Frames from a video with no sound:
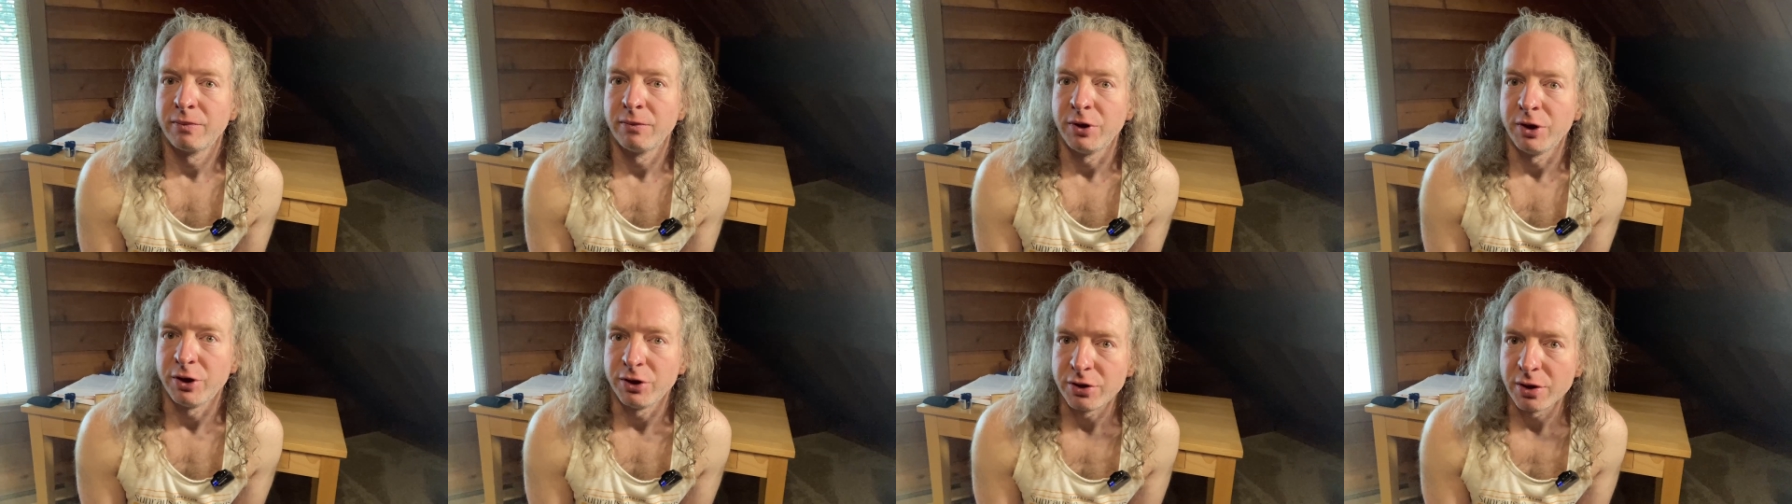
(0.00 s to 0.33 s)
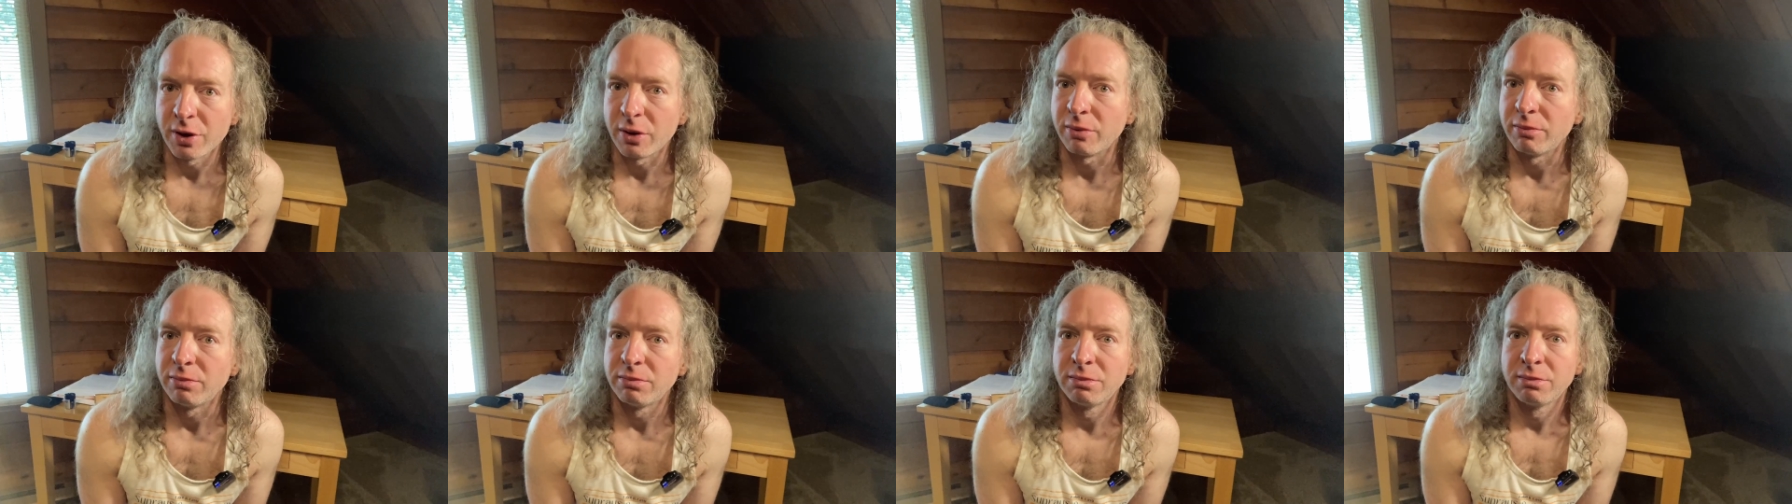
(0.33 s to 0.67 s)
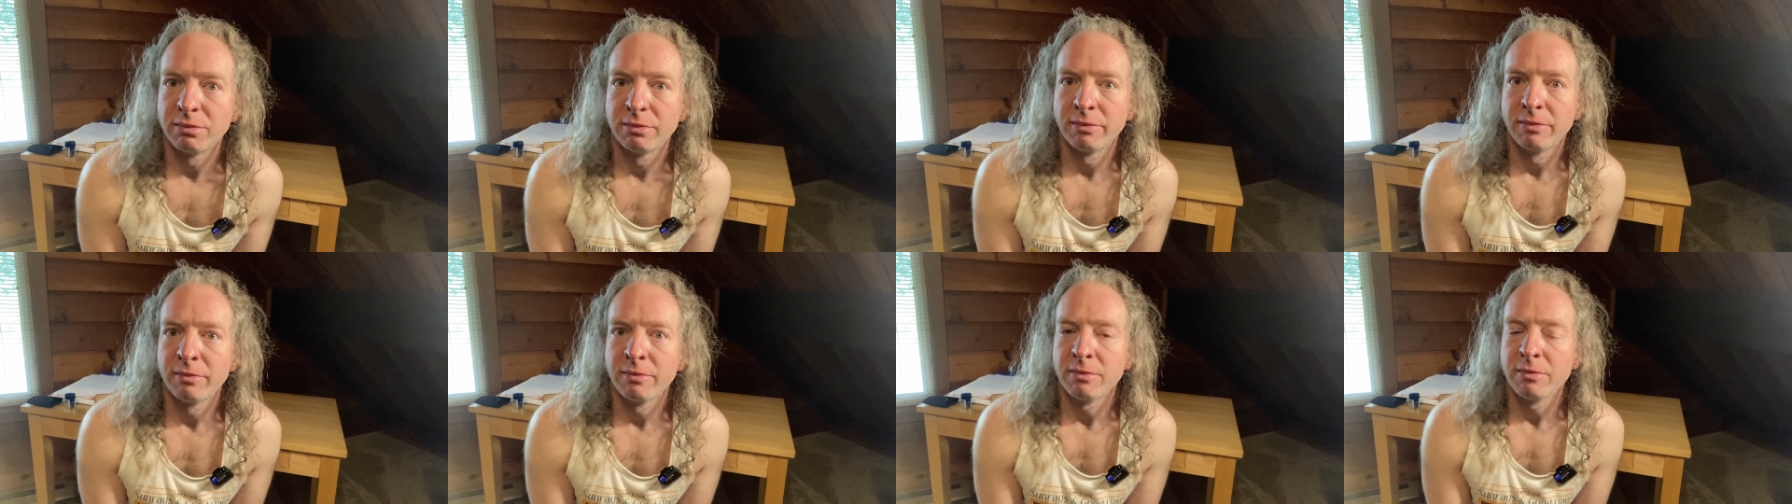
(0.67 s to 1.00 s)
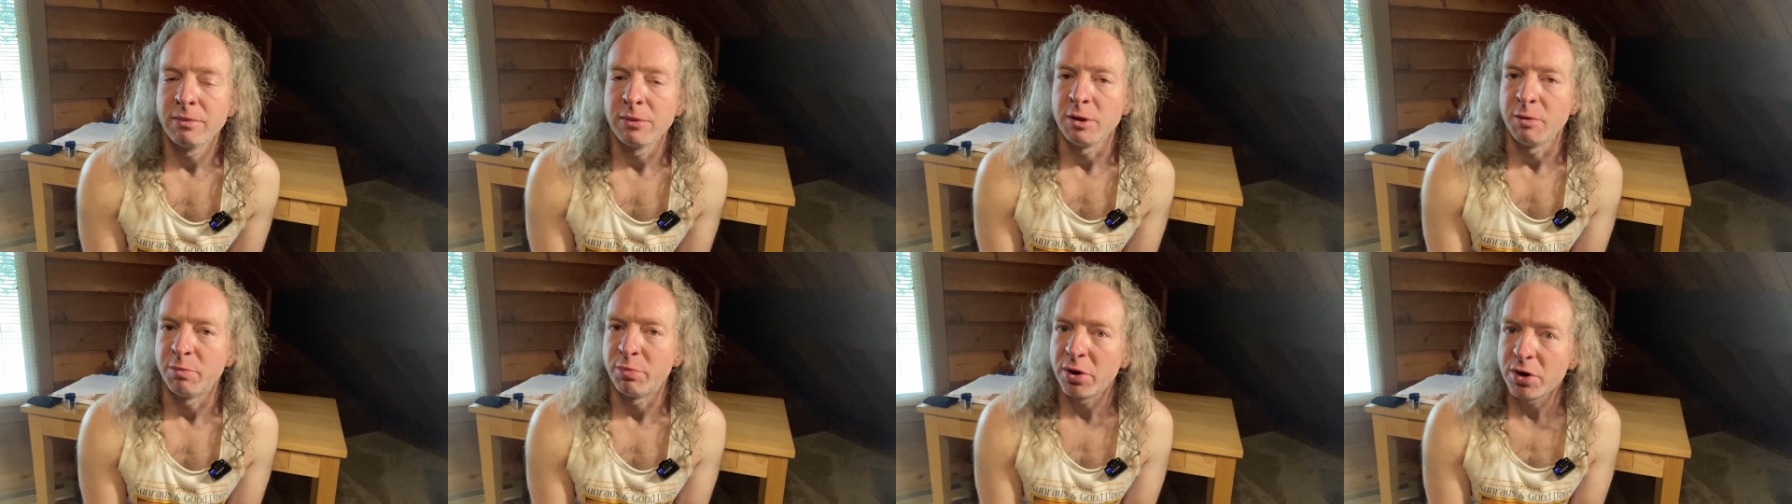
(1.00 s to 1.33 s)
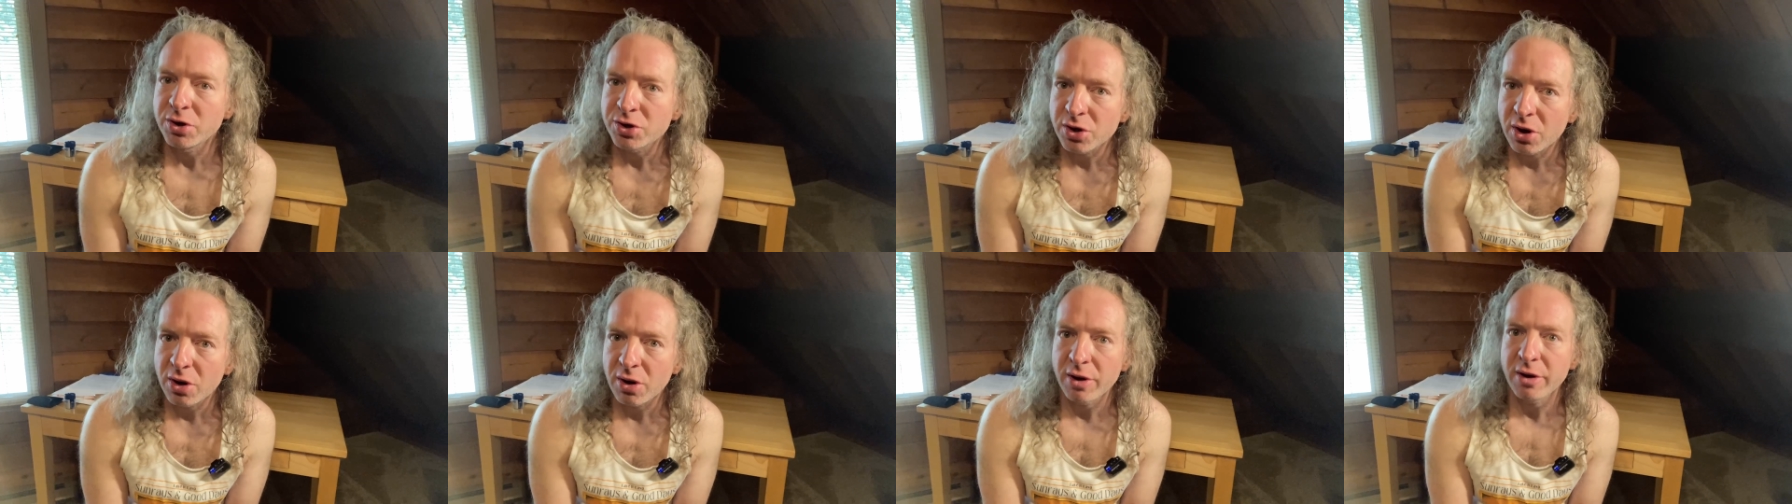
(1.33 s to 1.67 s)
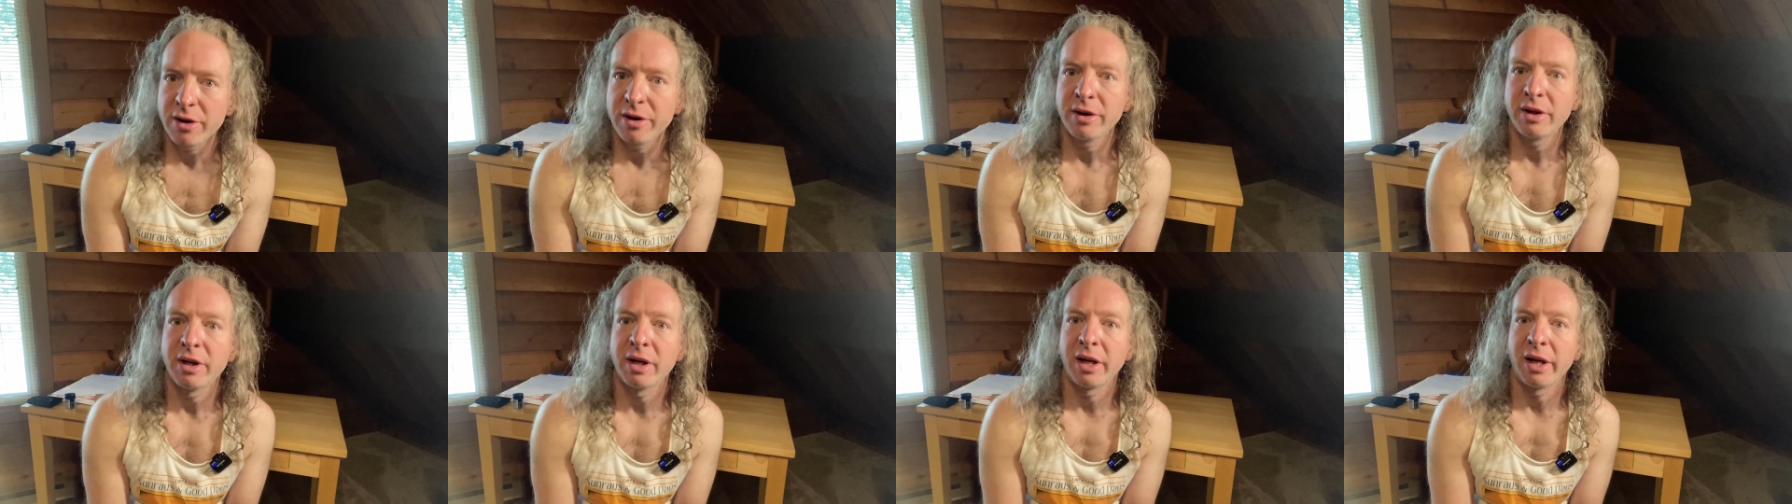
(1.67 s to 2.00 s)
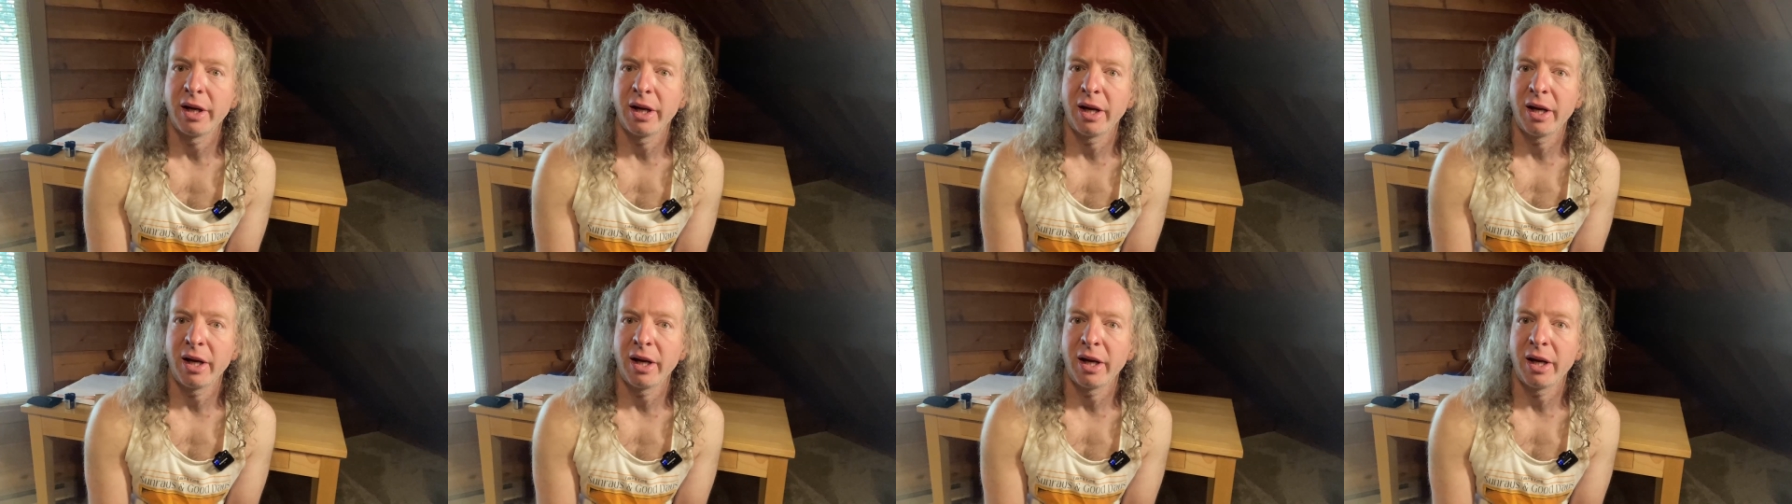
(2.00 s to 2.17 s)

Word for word: You don't. You push hard